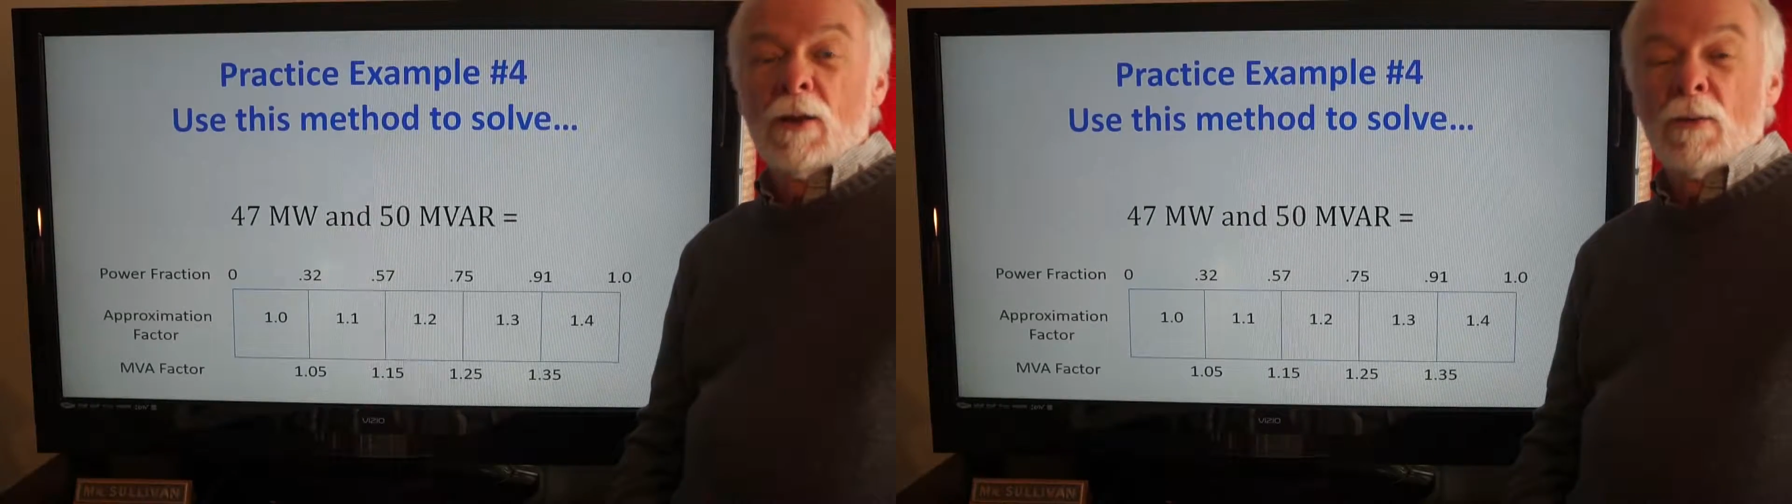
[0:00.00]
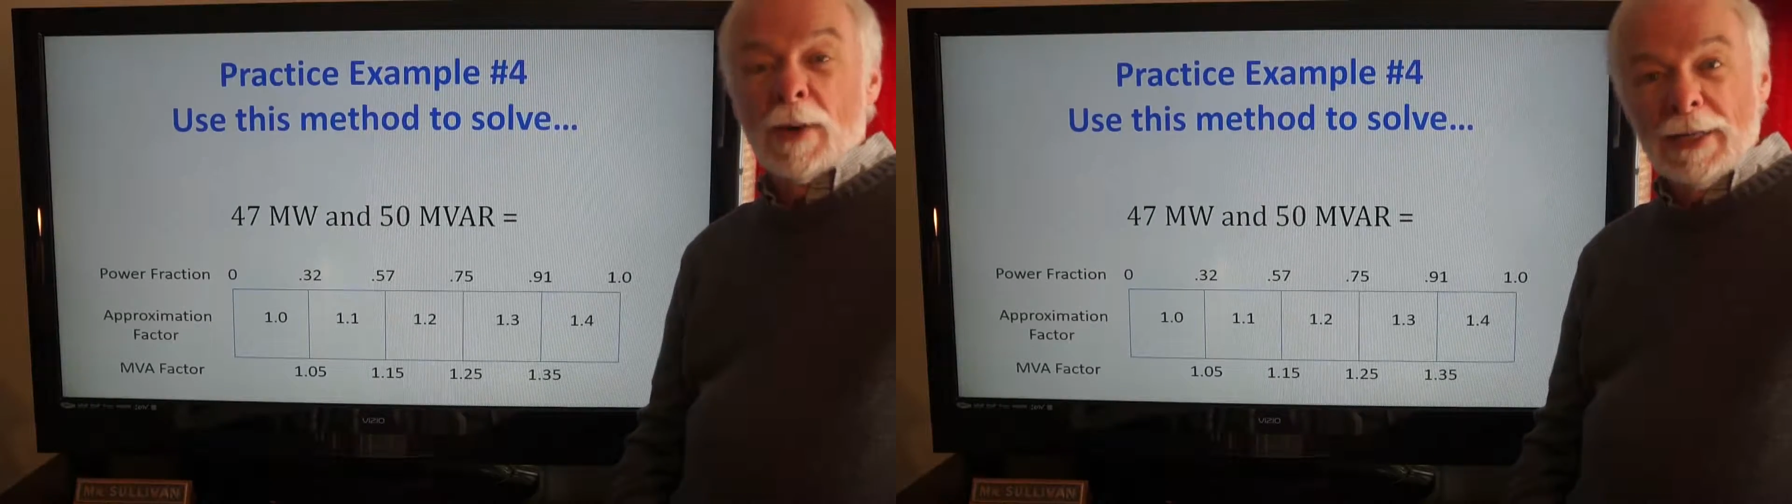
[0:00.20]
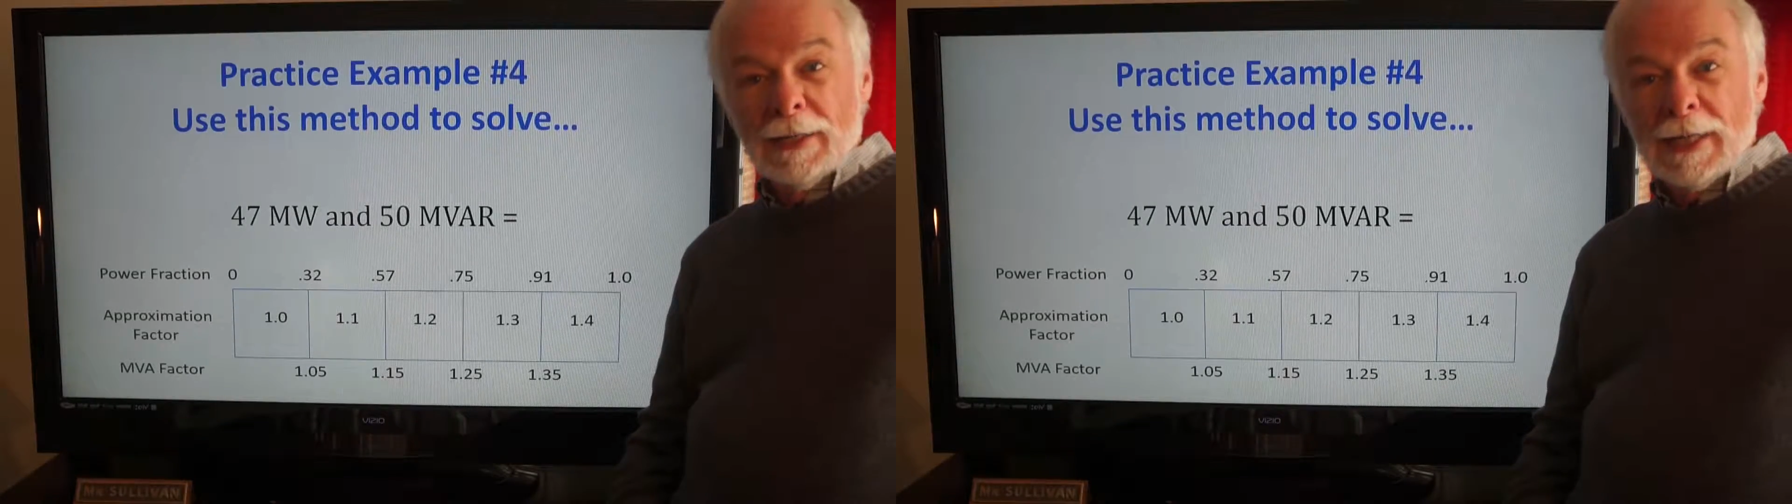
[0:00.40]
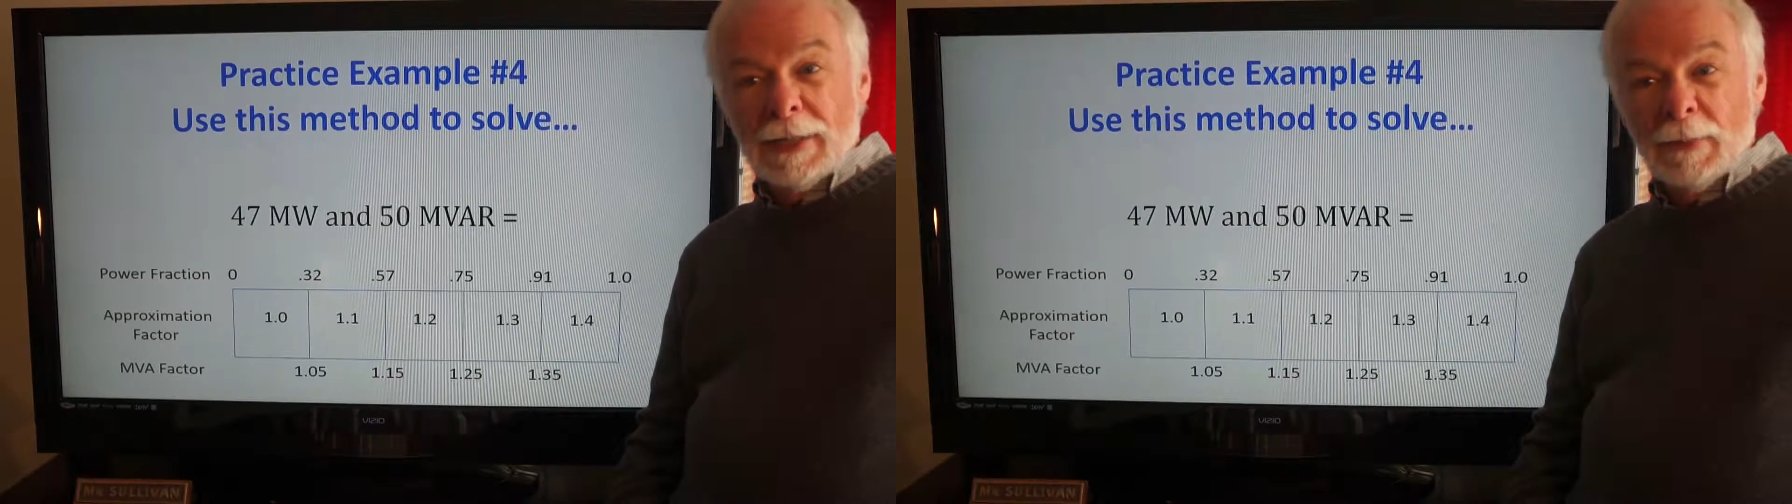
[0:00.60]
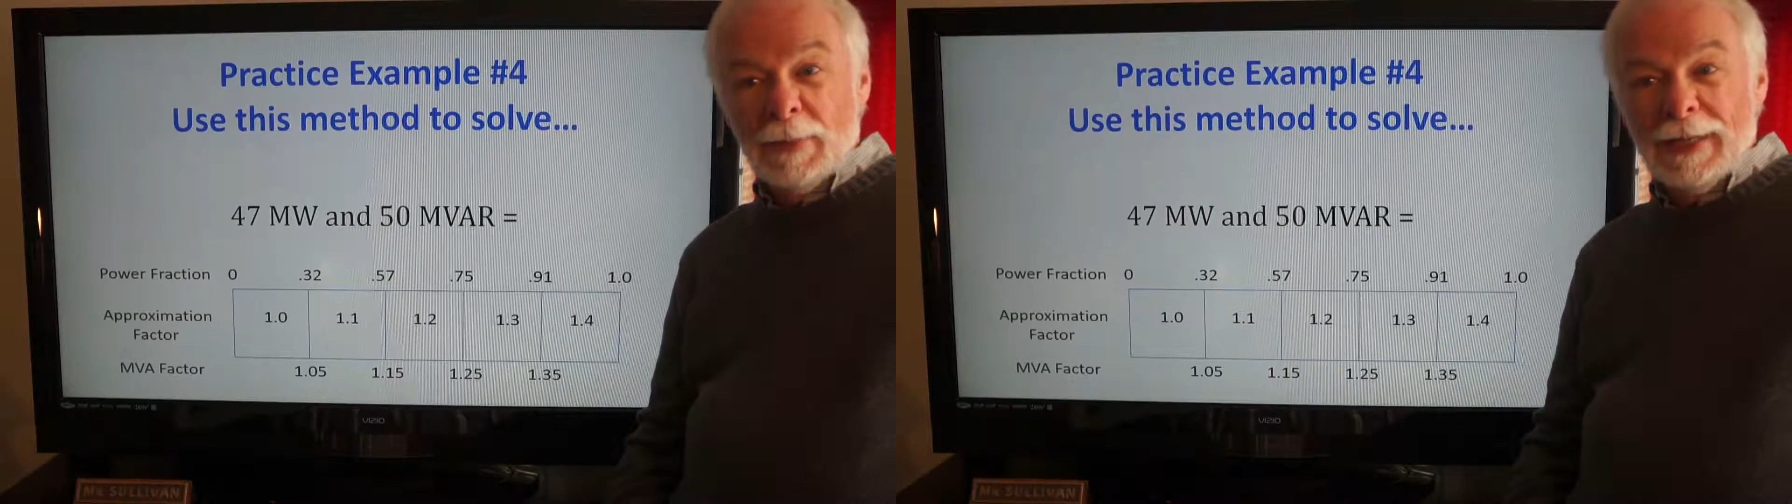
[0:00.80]
Ready to
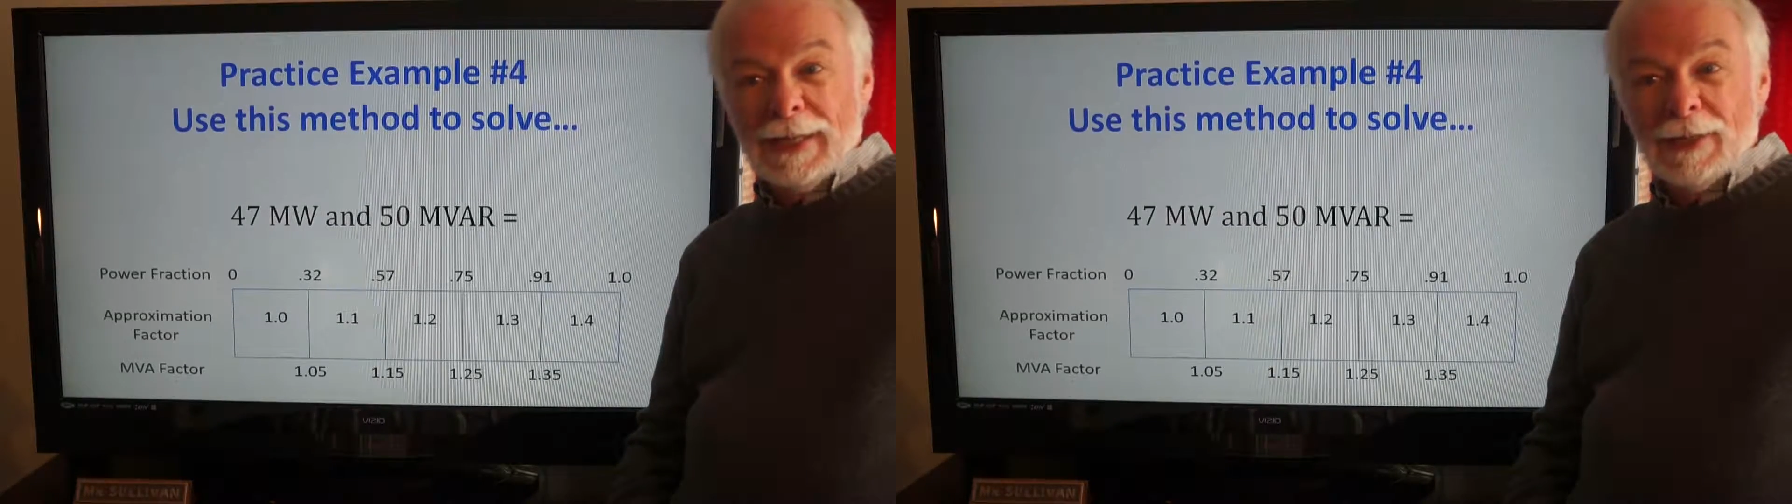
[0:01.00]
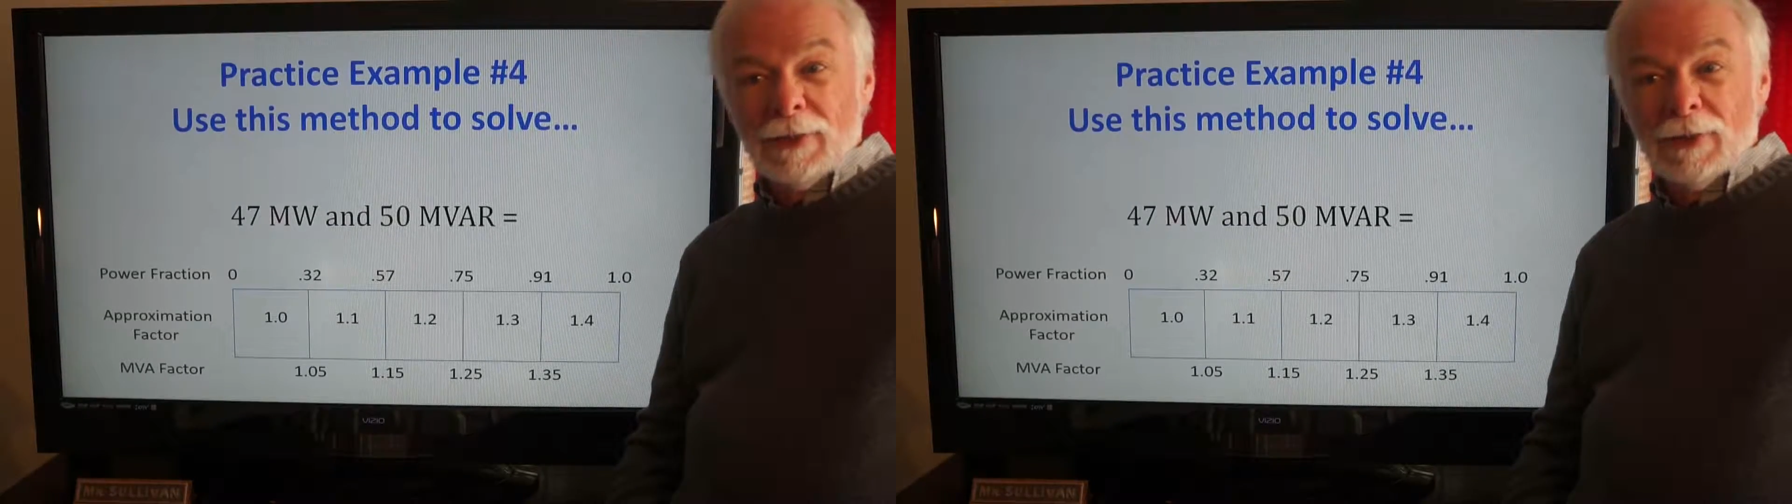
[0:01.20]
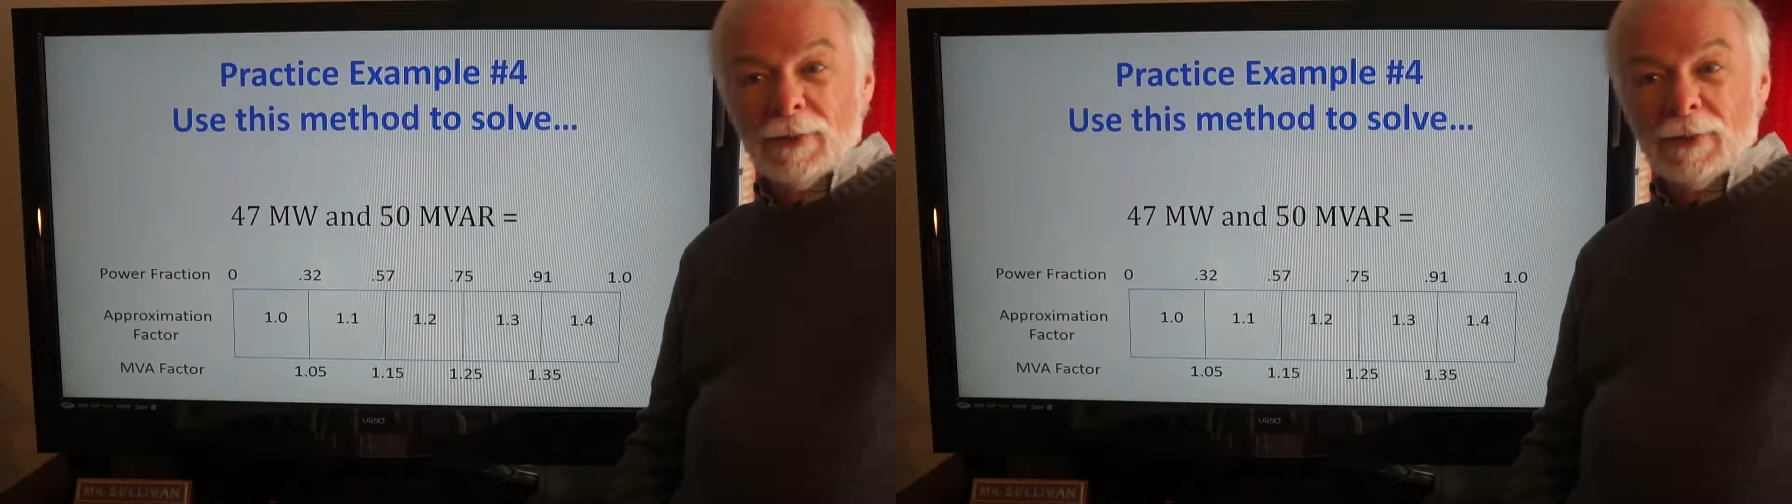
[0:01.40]
take a peek at